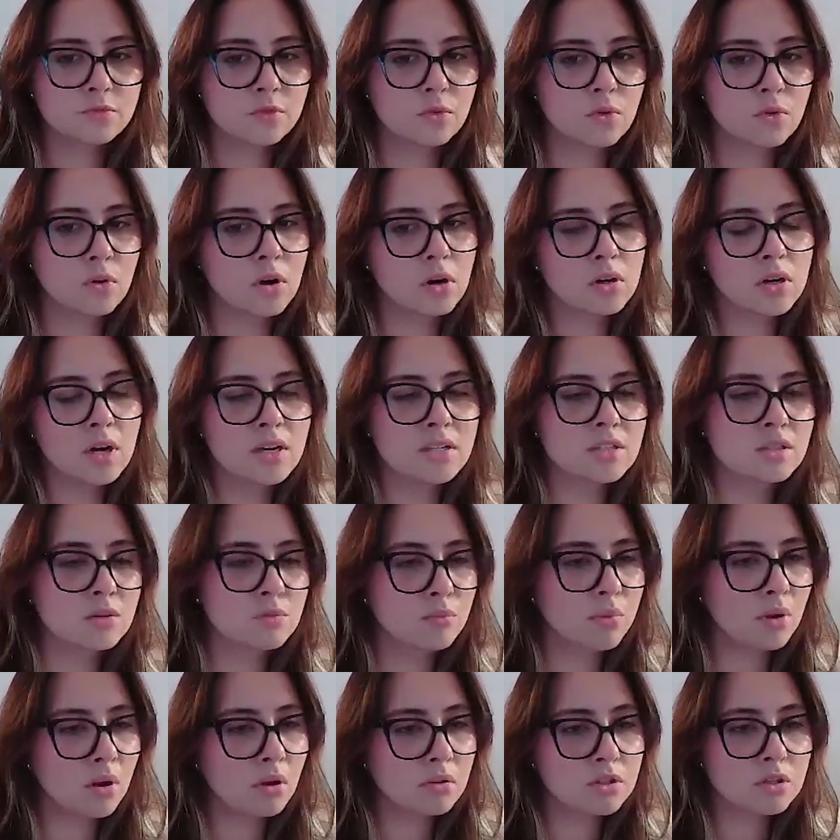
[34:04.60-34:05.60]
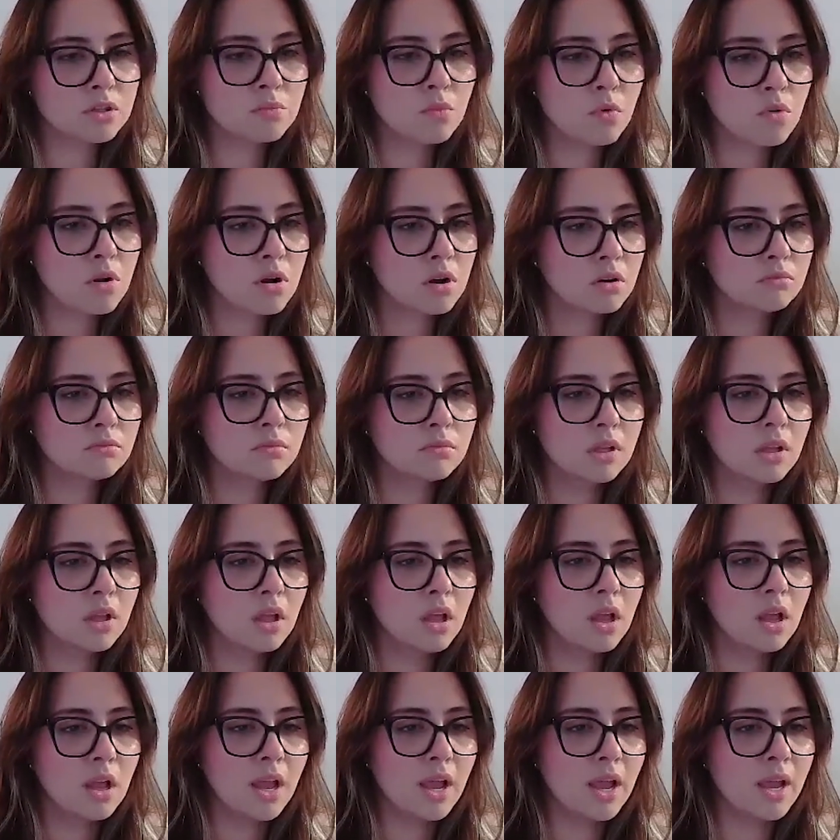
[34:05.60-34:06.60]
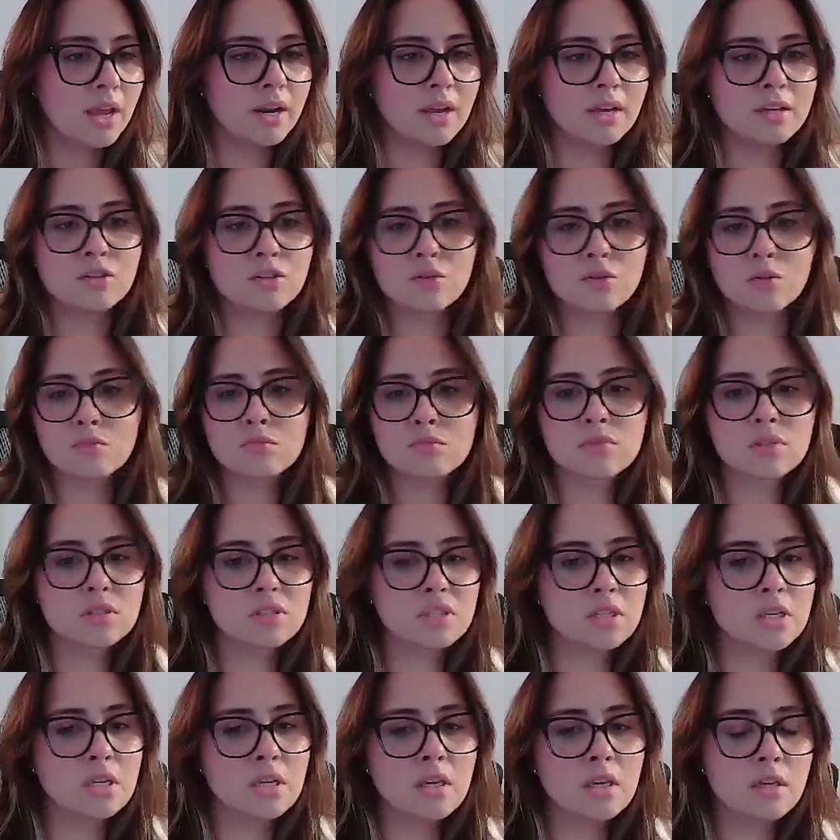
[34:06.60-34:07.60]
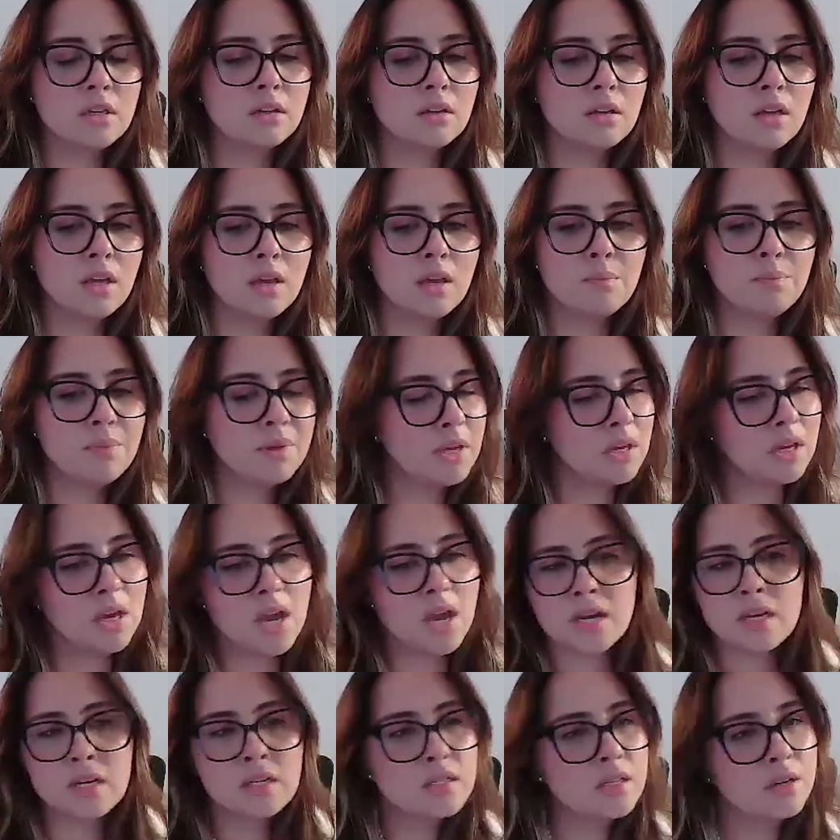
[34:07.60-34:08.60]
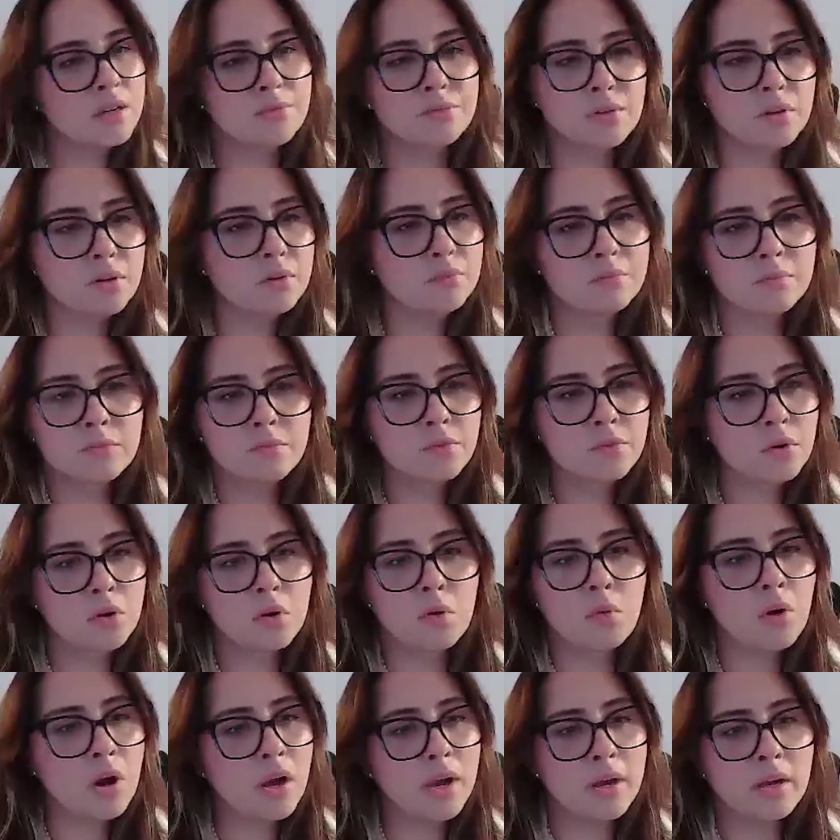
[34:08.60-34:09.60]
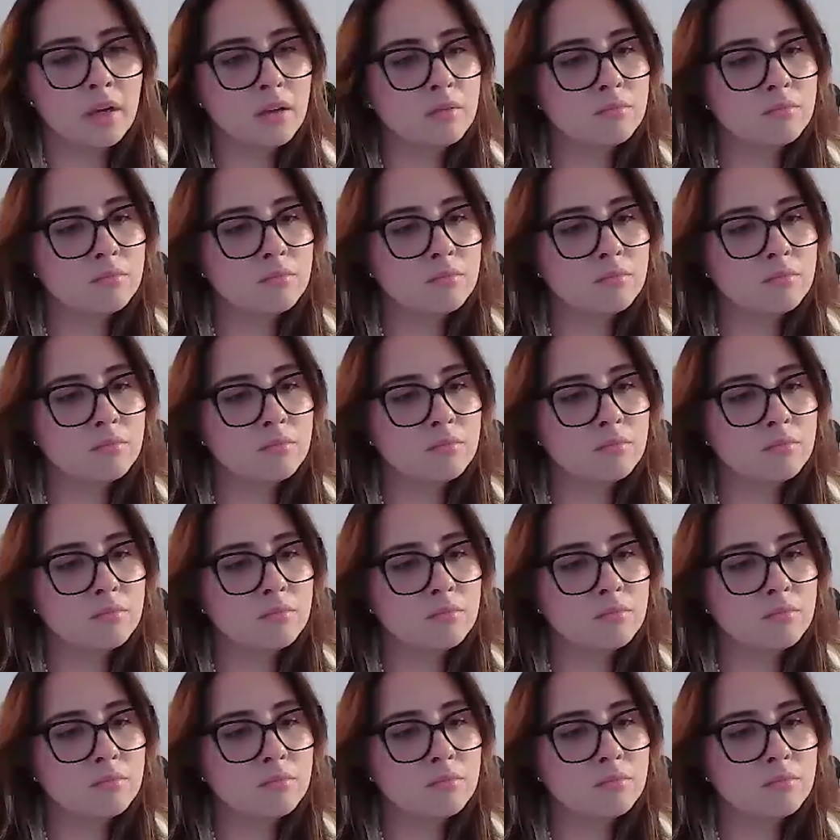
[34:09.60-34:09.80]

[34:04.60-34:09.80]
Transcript: for our guys in Baltimore, and I don't see it being any different for Hawaii.